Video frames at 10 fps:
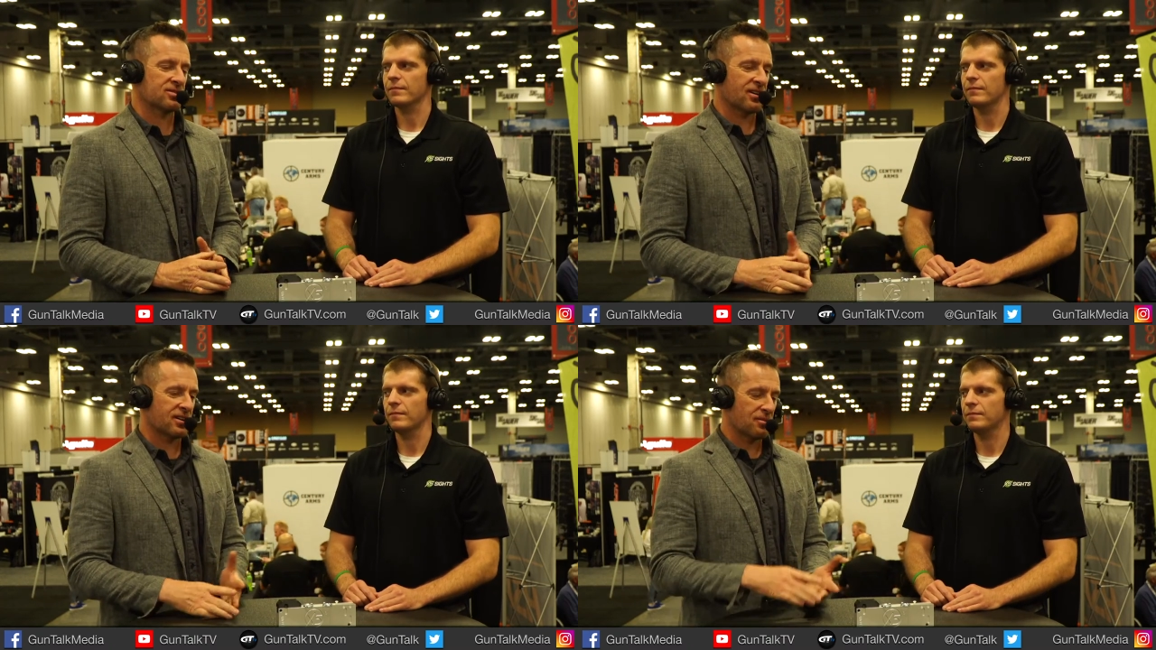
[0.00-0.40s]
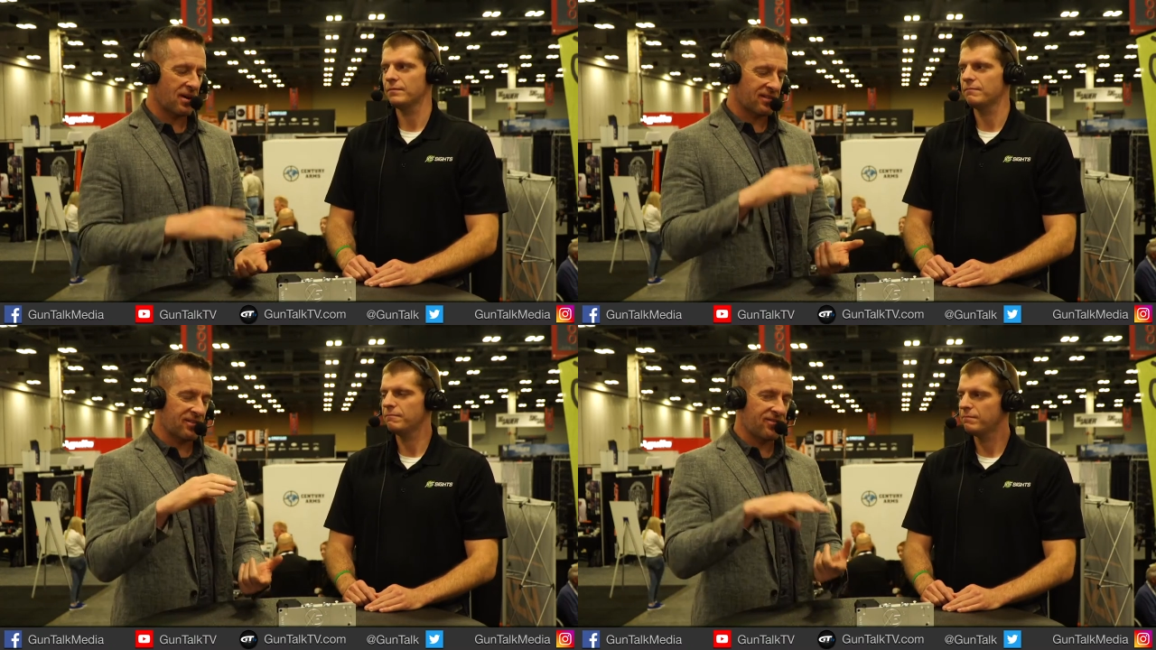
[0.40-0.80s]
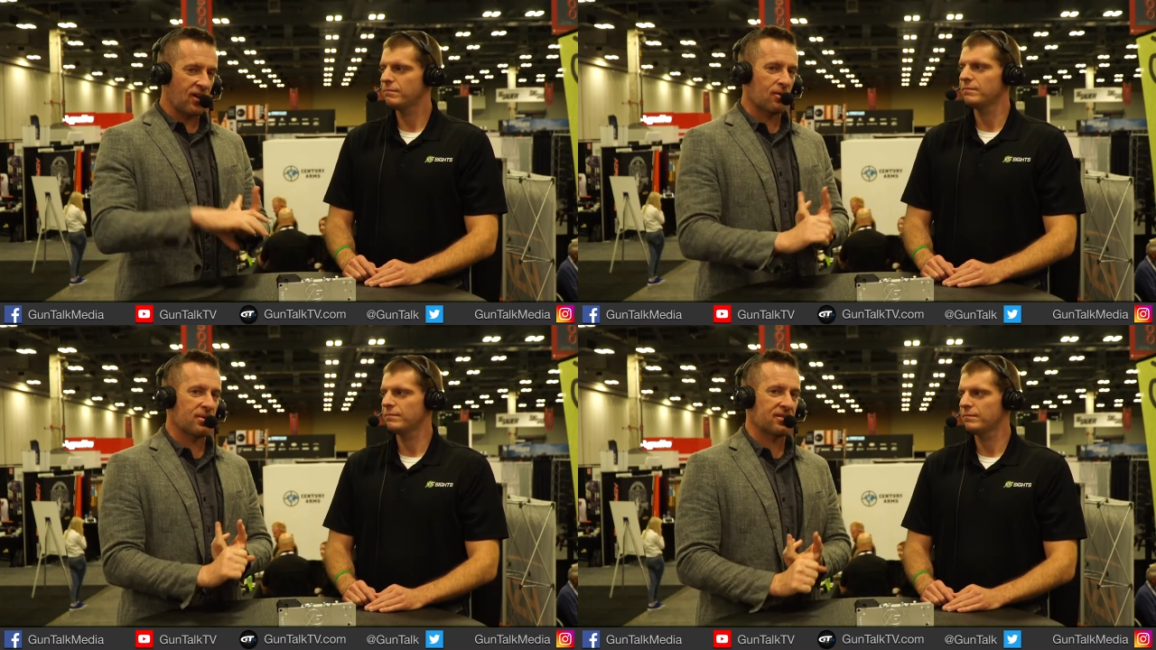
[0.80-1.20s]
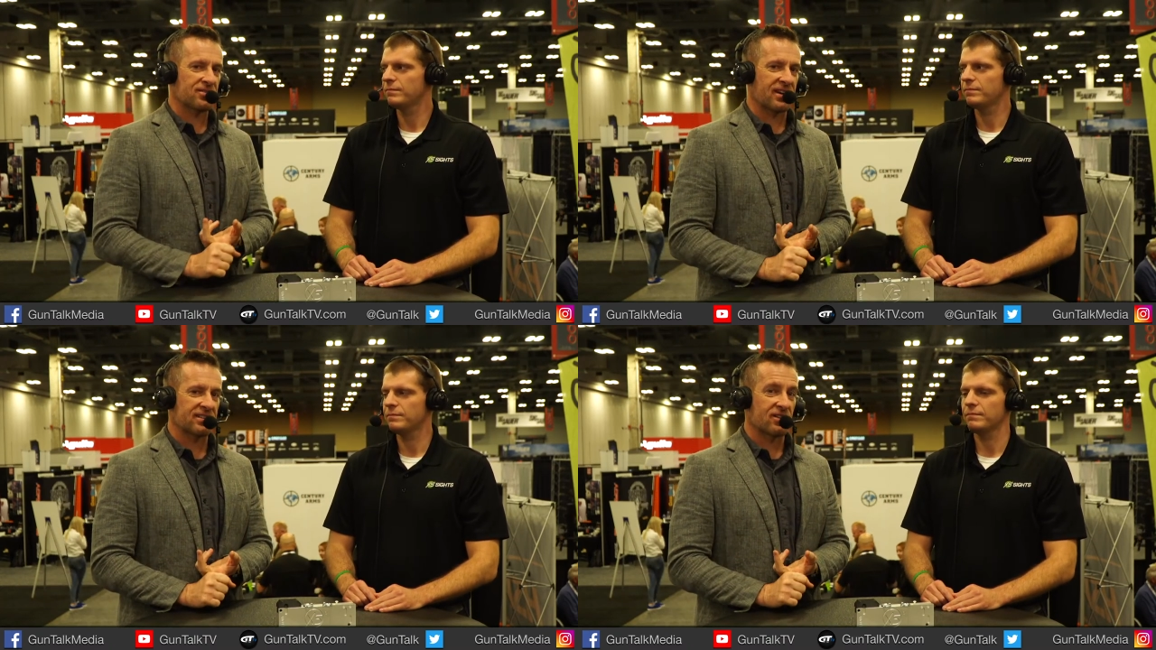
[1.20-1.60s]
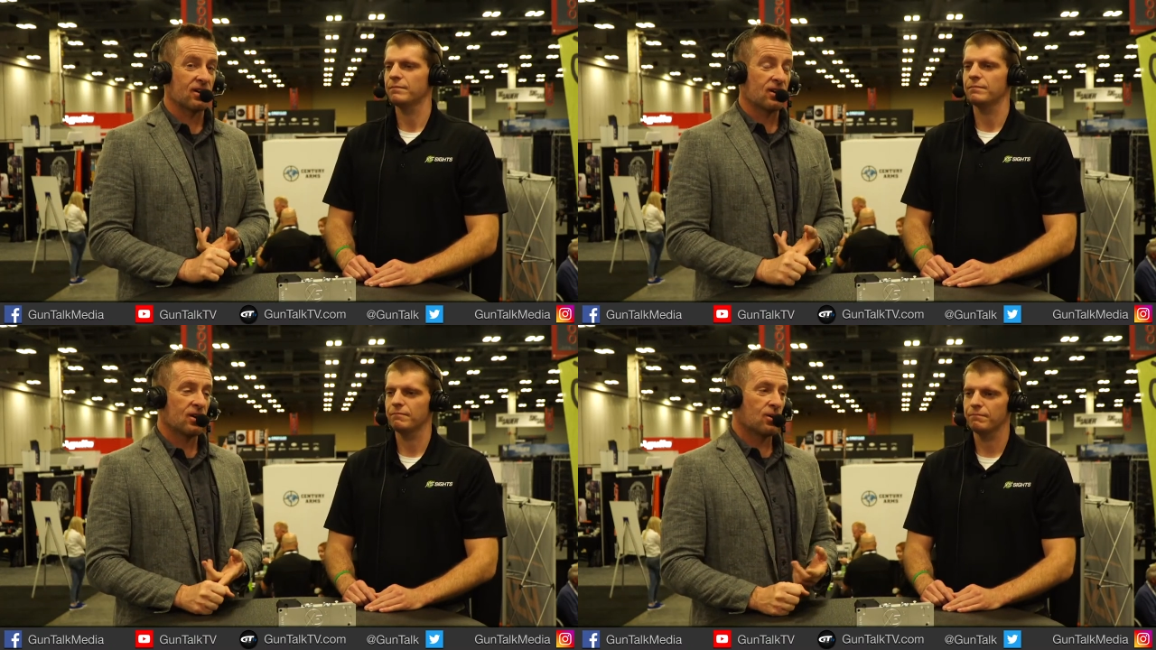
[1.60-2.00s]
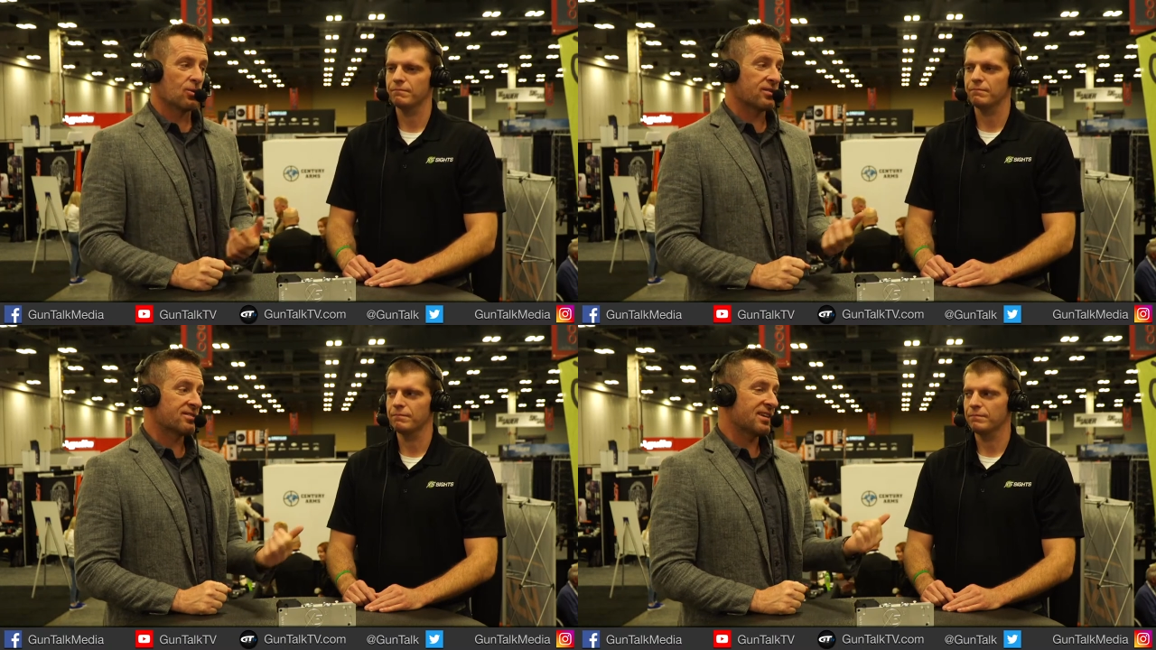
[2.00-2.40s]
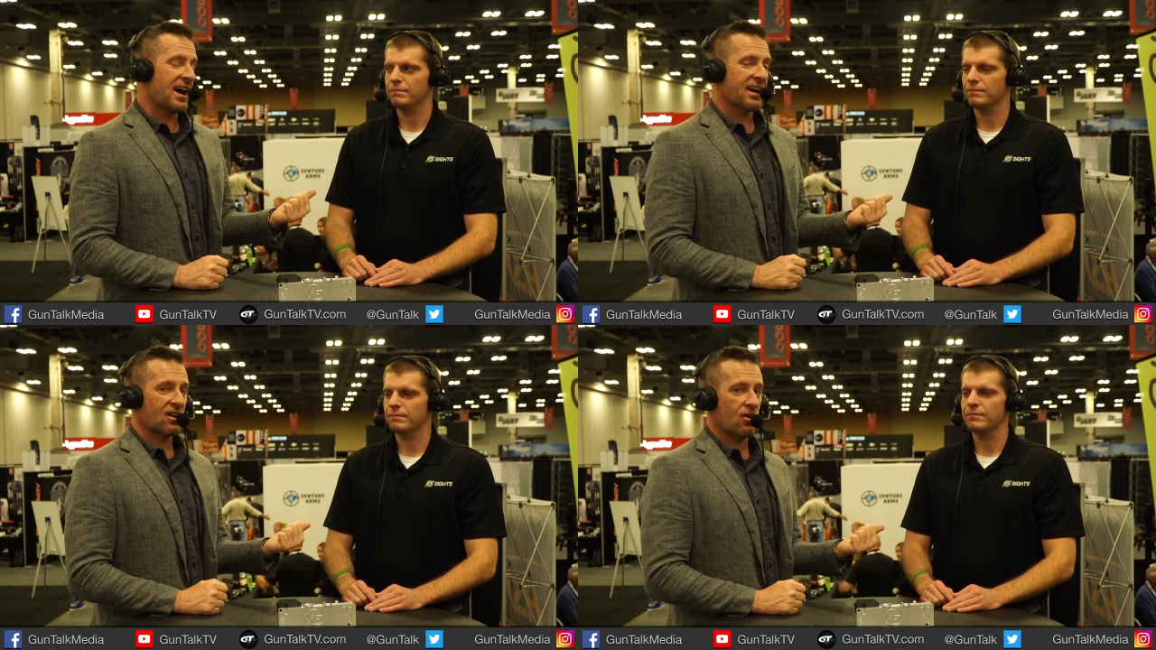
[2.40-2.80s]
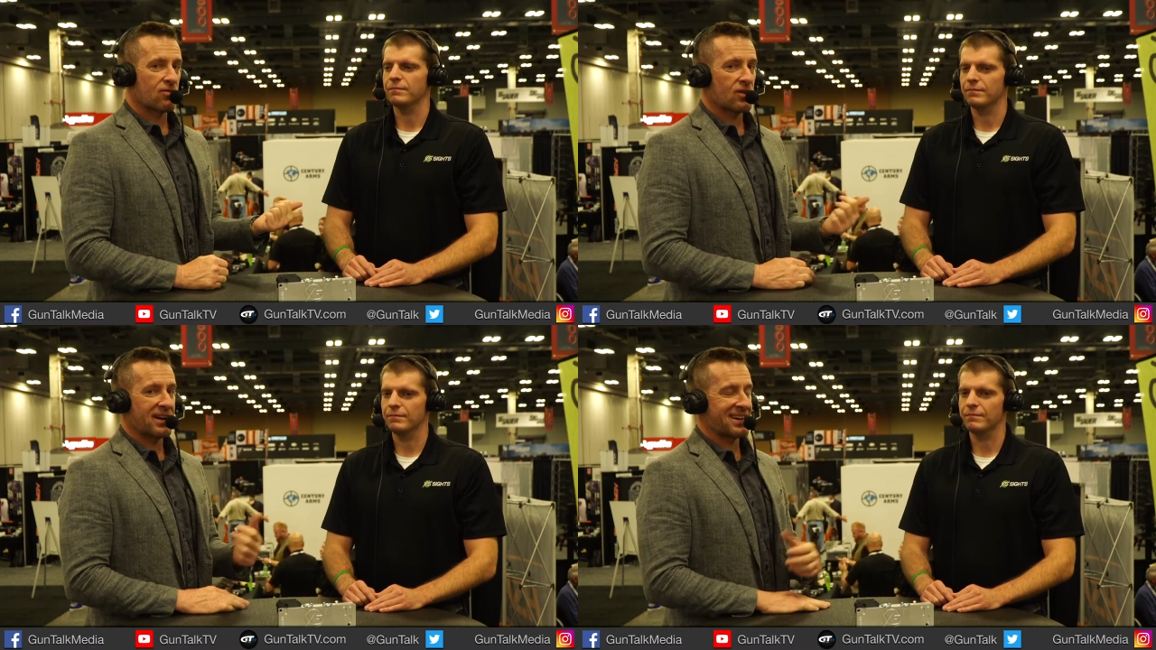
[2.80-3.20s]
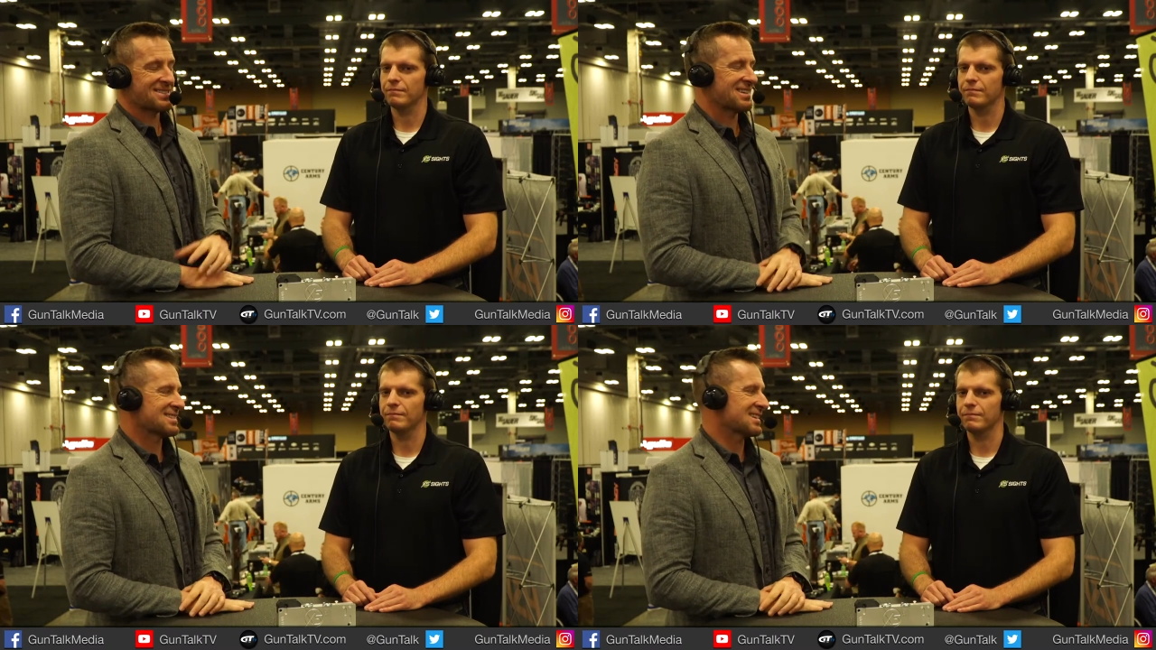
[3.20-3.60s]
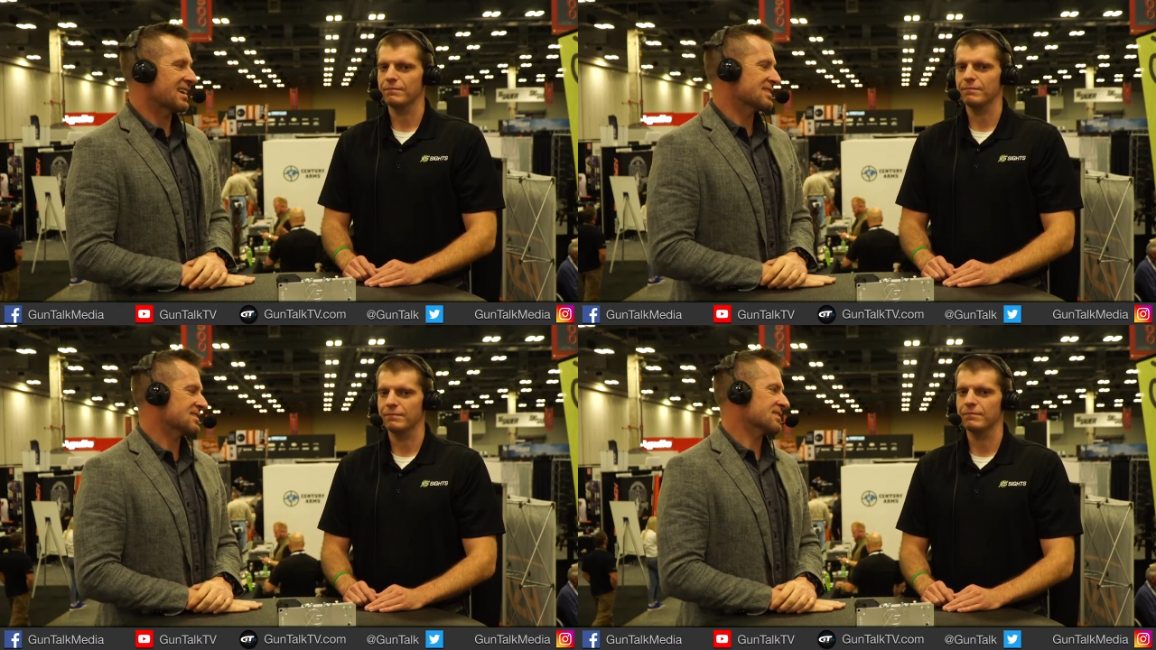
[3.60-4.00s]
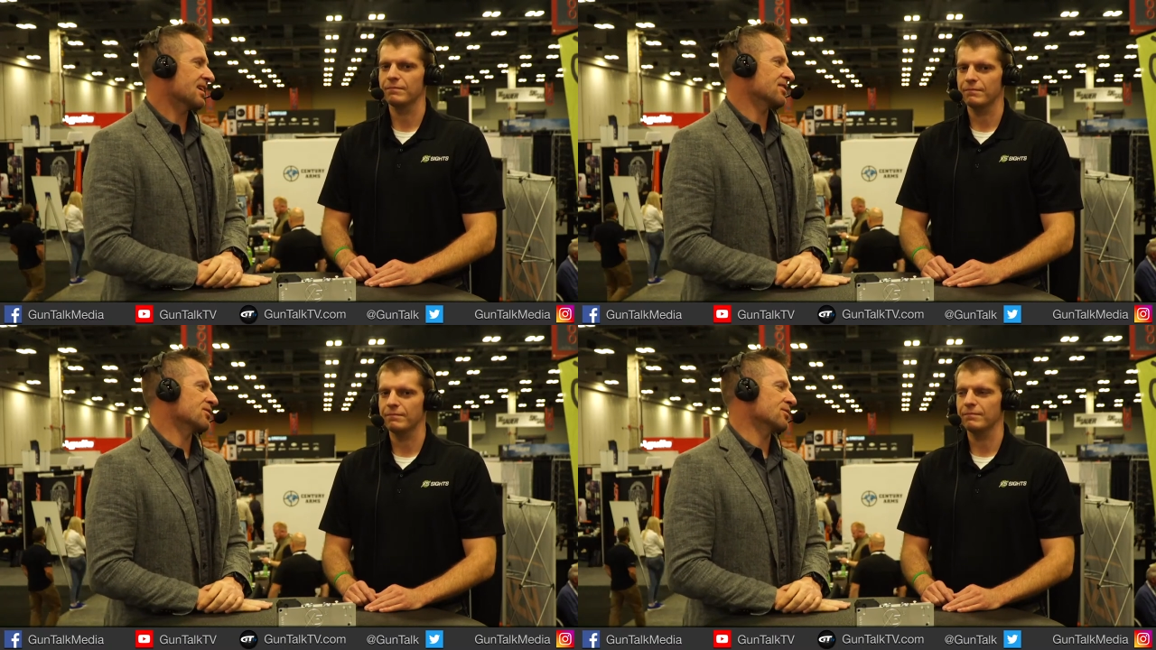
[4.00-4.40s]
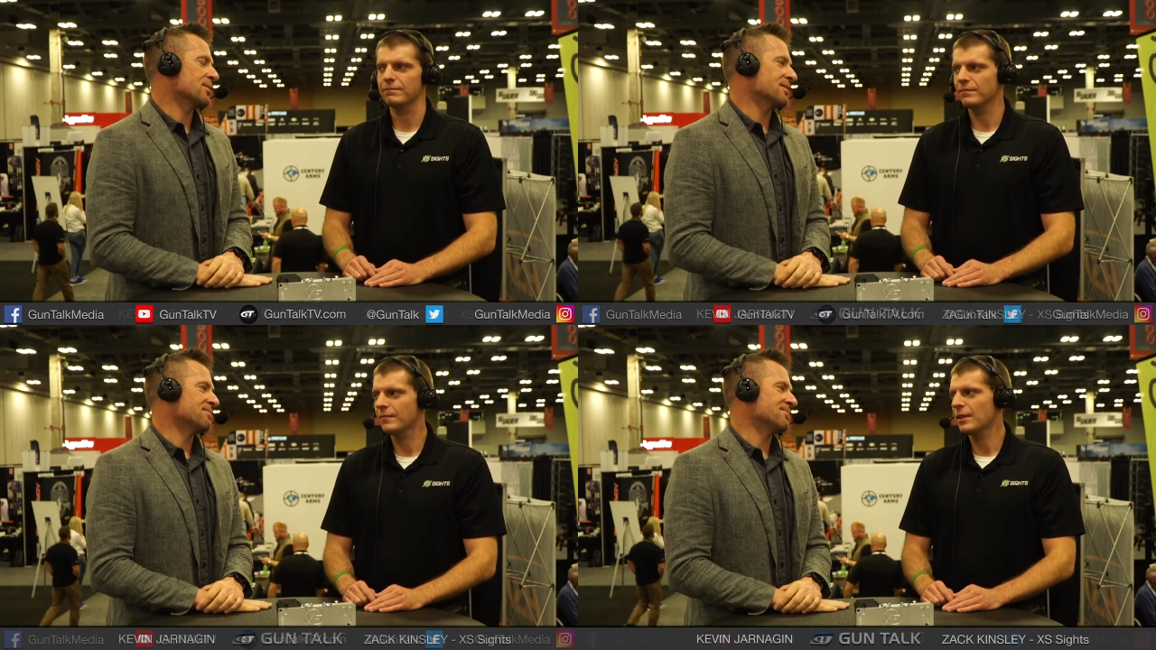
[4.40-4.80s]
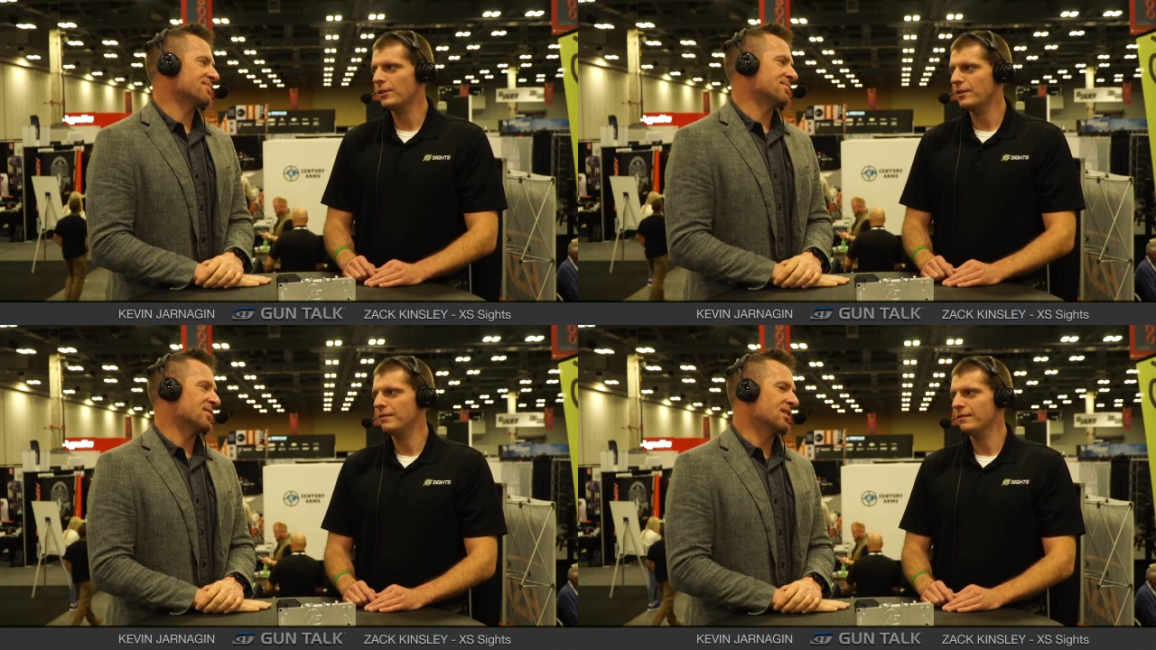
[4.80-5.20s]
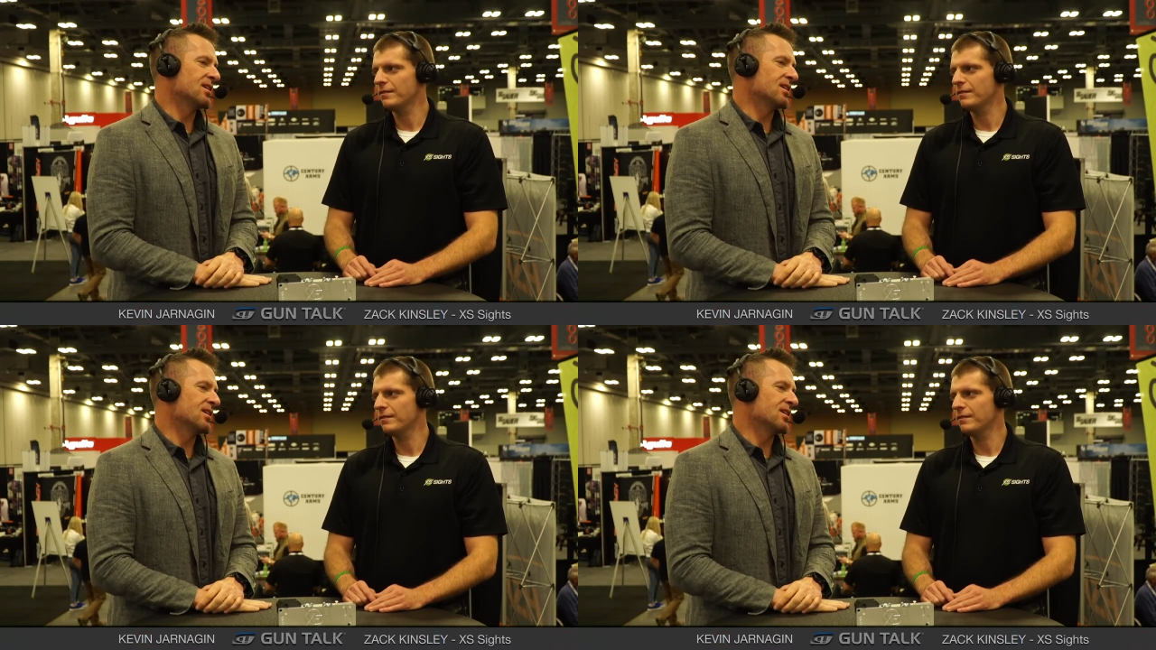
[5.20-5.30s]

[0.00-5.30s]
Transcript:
Speaker 1: talking about development of sights with Zach over at XS Sights. How you doing, man? Good.